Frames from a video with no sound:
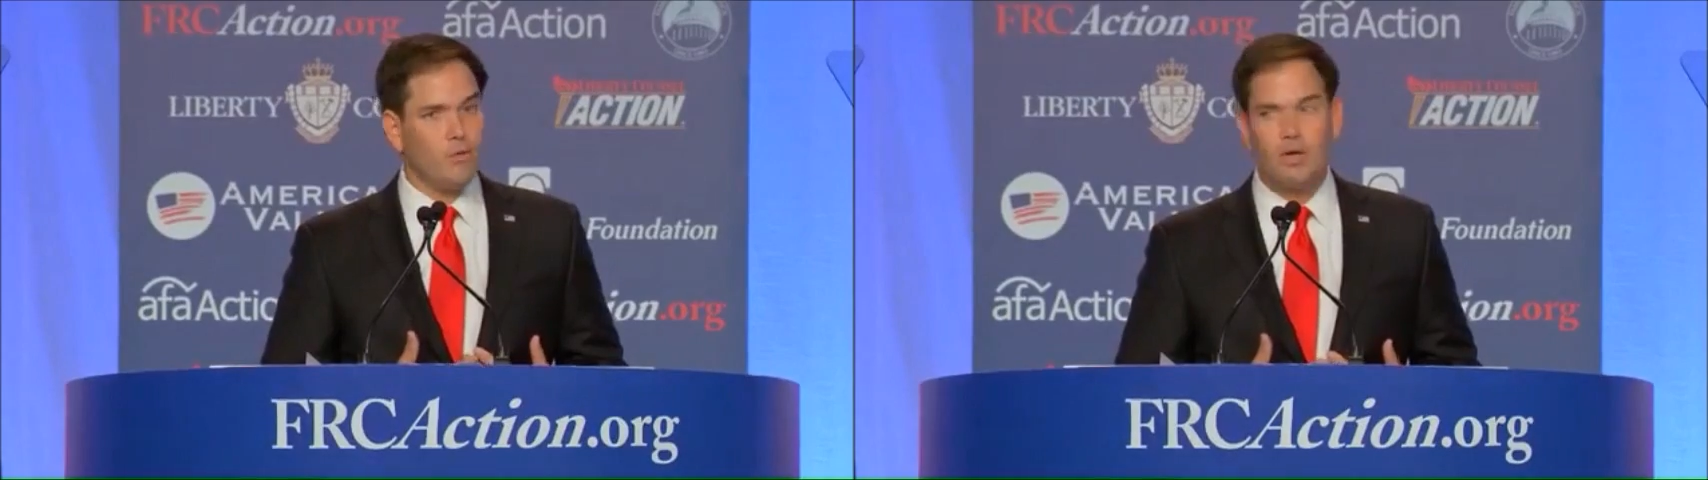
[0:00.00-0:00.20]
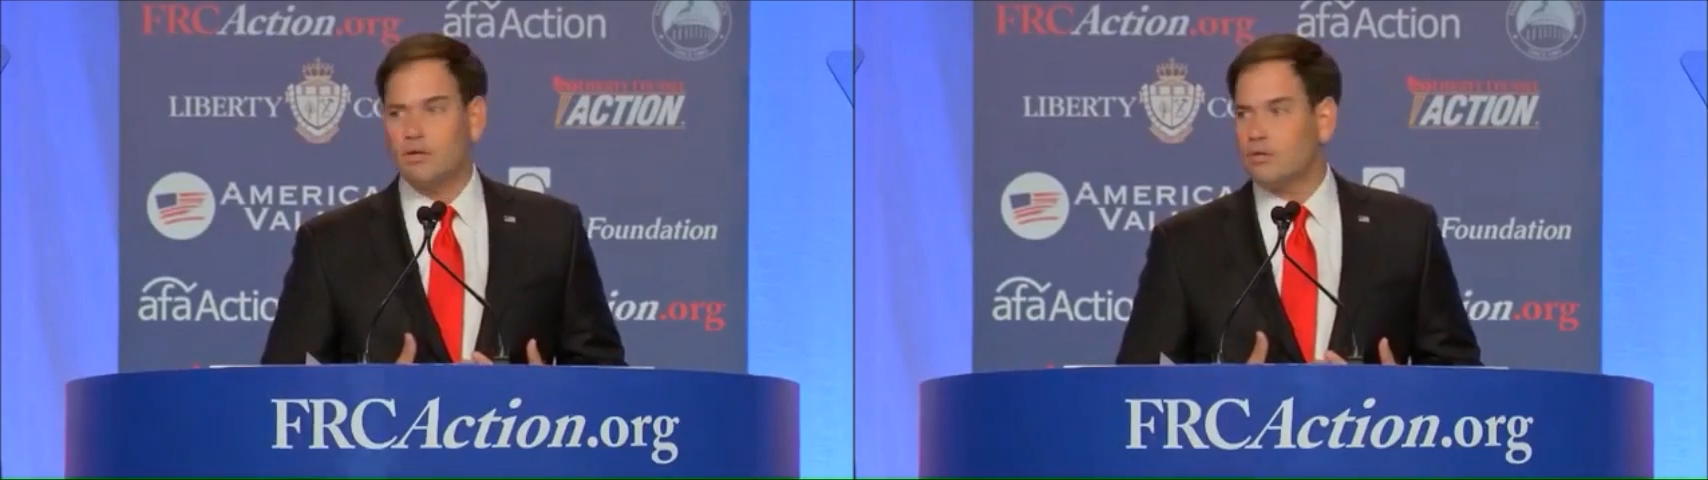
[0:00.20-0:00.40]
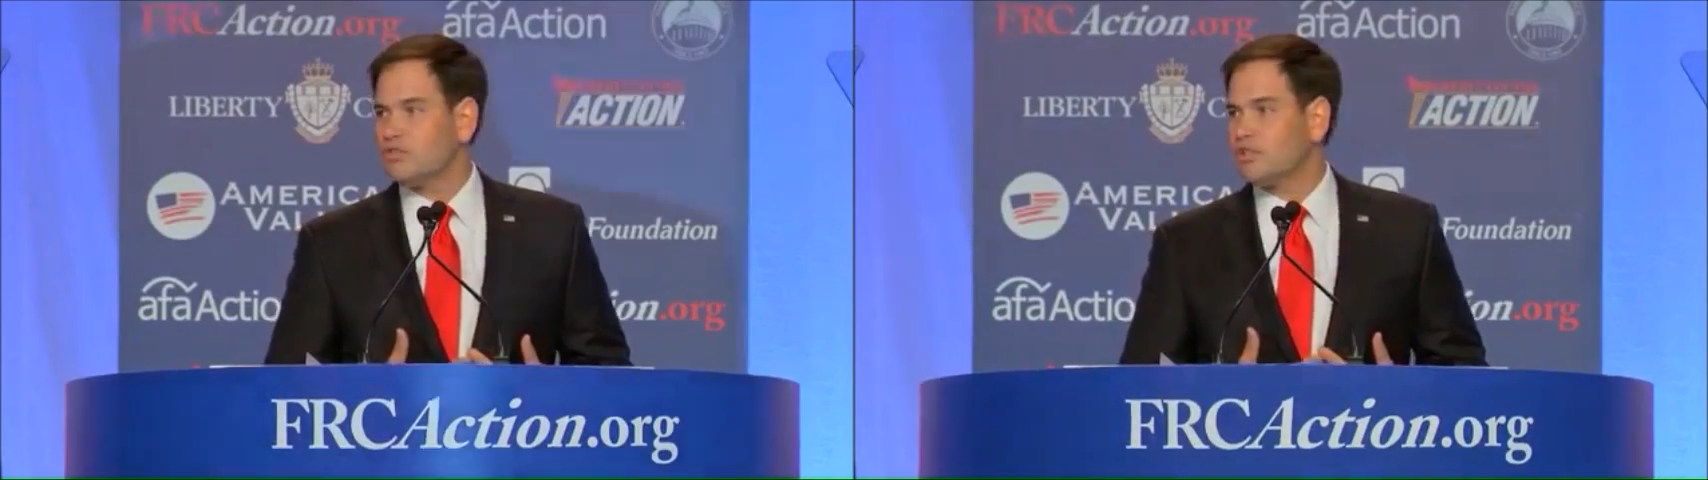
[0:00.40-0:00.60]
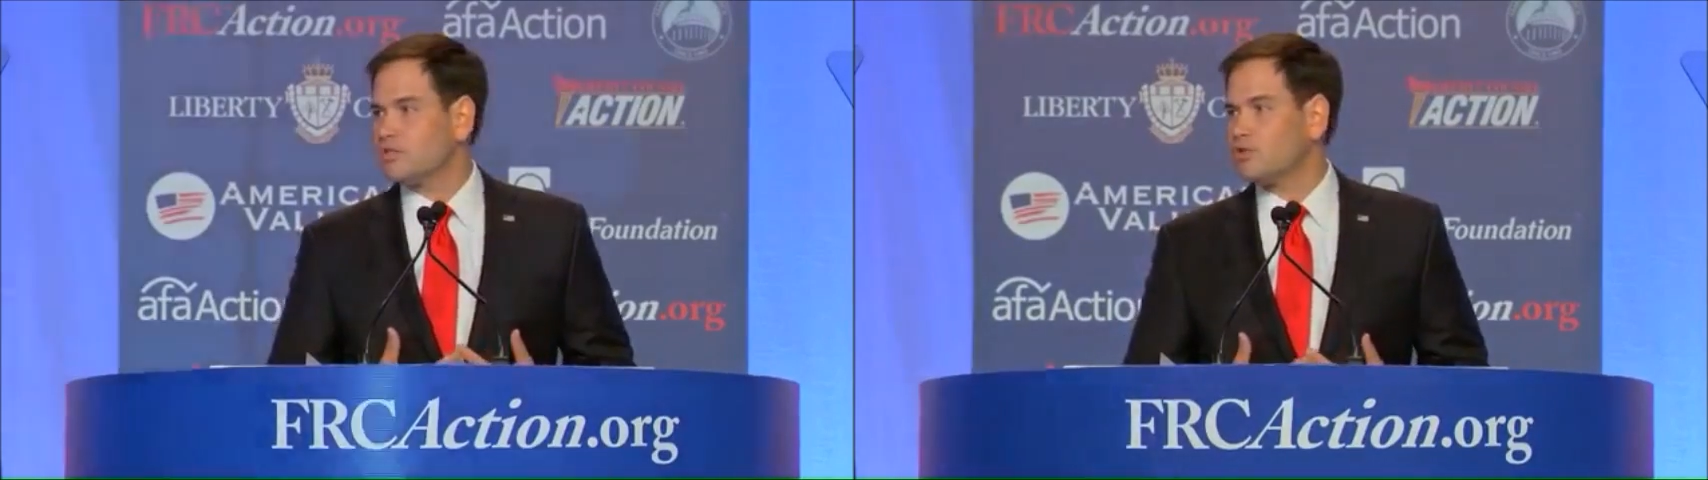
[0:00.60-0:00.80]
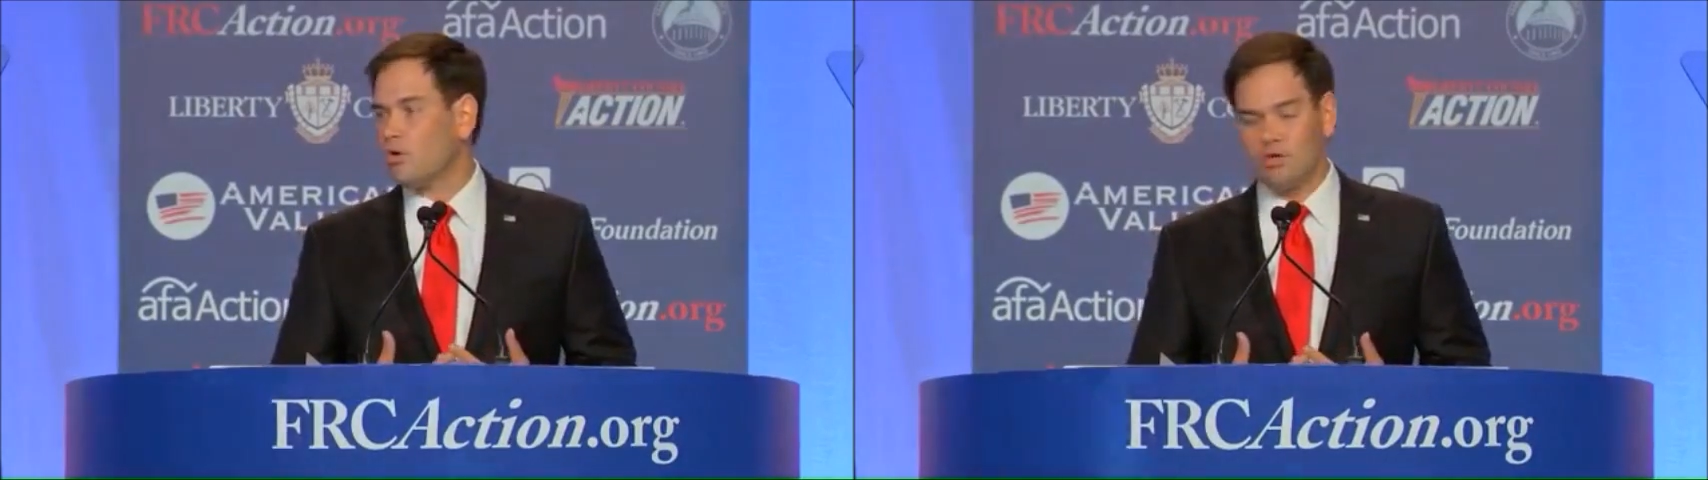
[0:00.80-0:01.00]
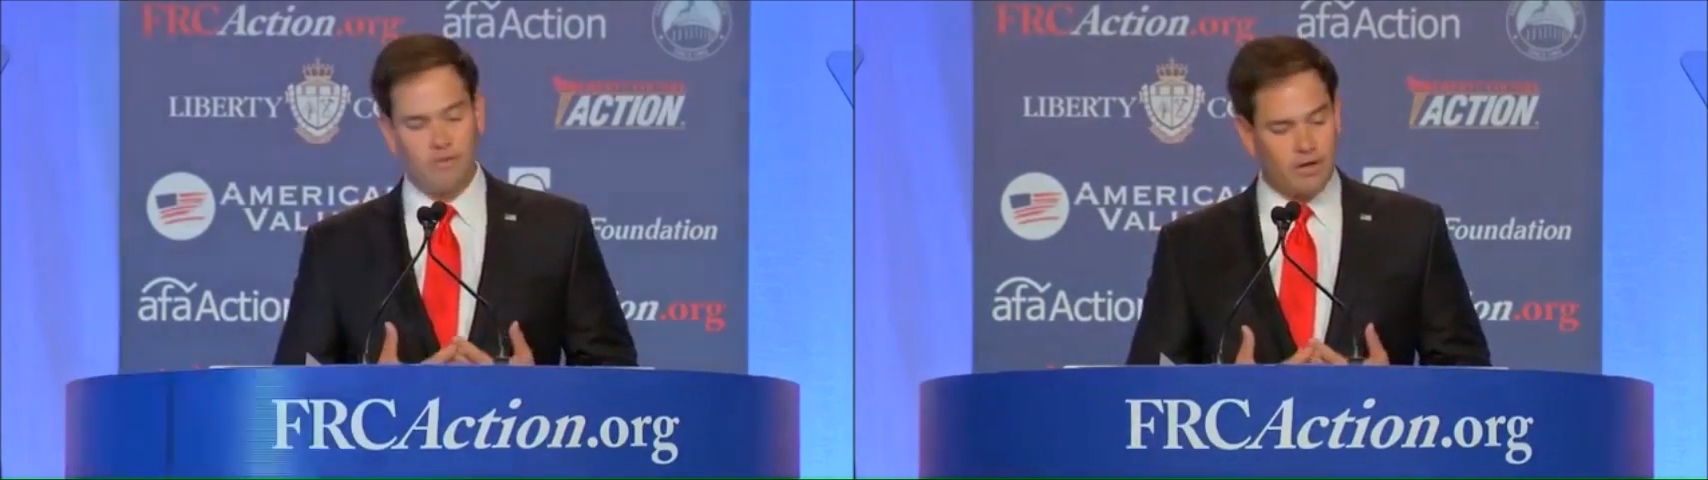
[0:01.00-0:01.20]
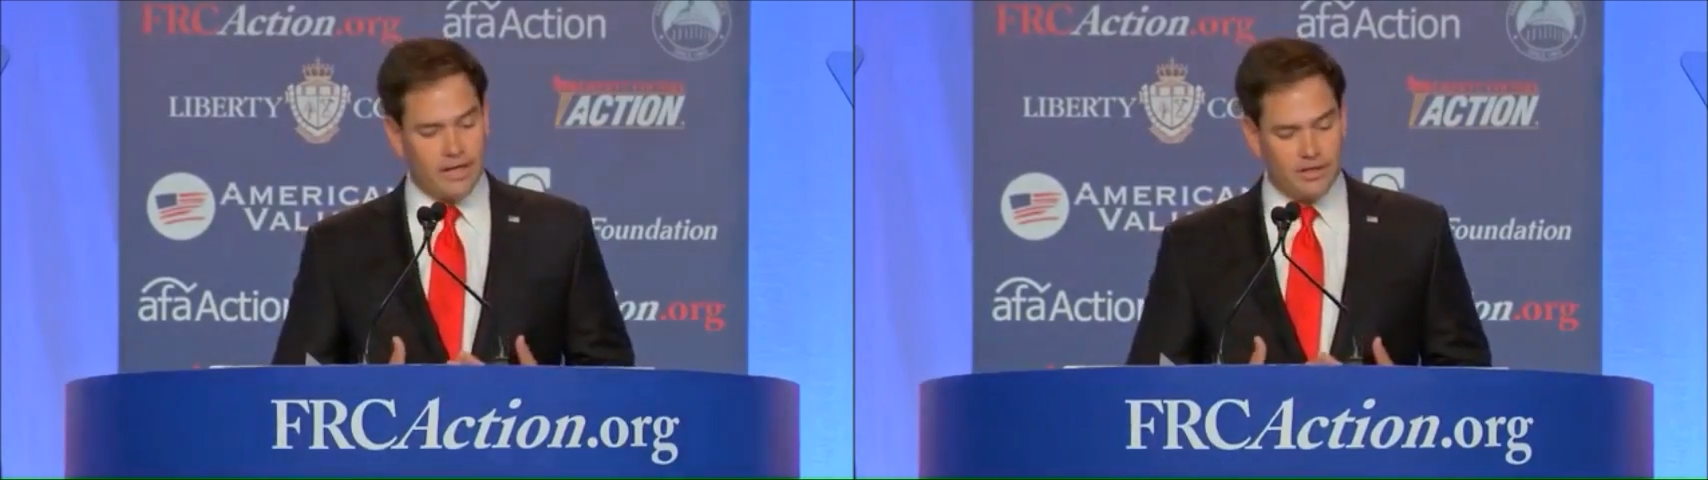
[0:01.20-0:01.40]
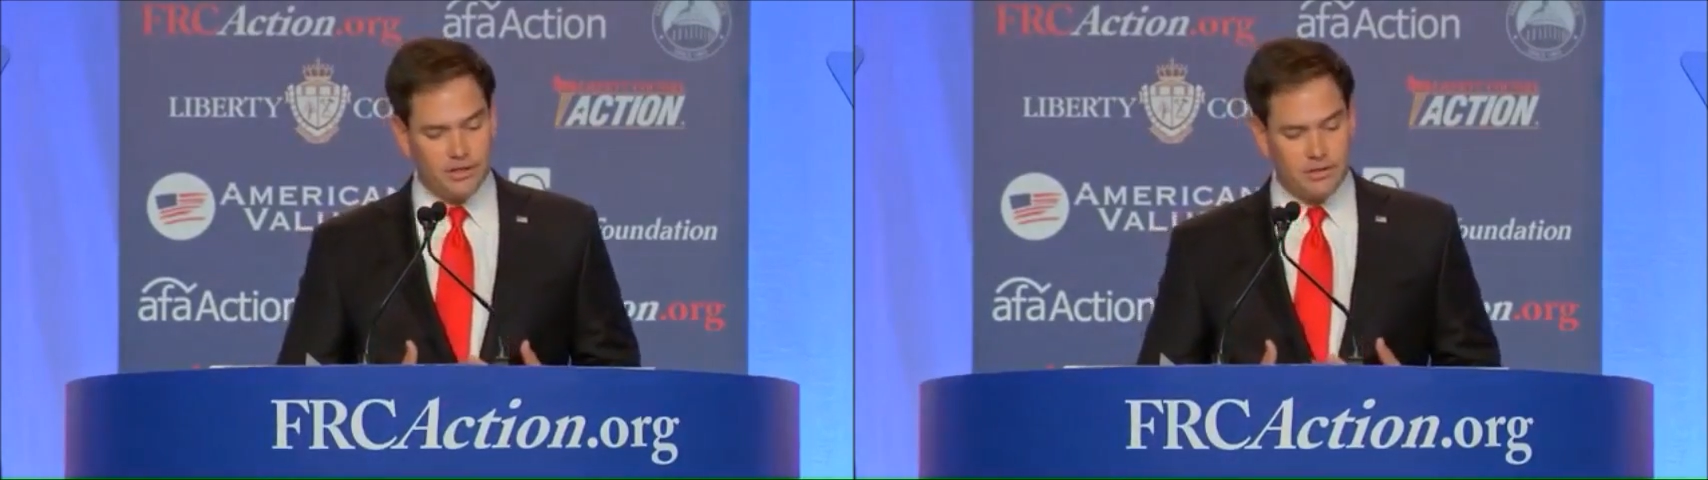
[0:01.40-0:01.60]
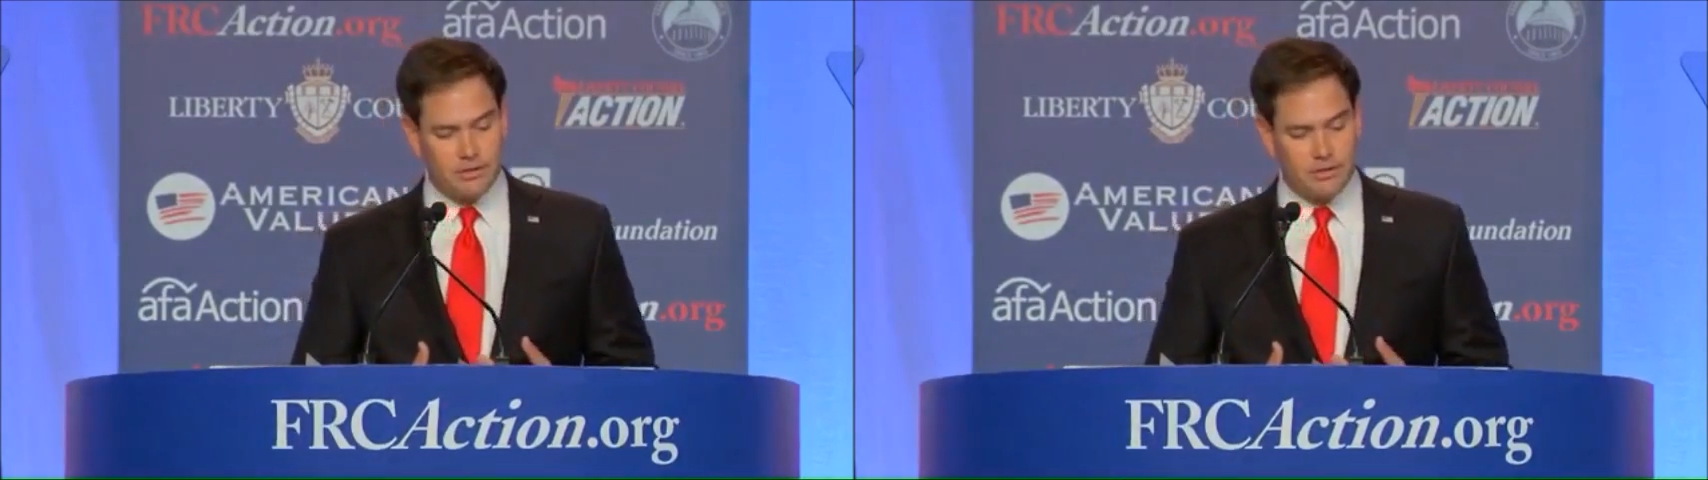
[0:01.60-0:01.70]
That we are losing control of our nation,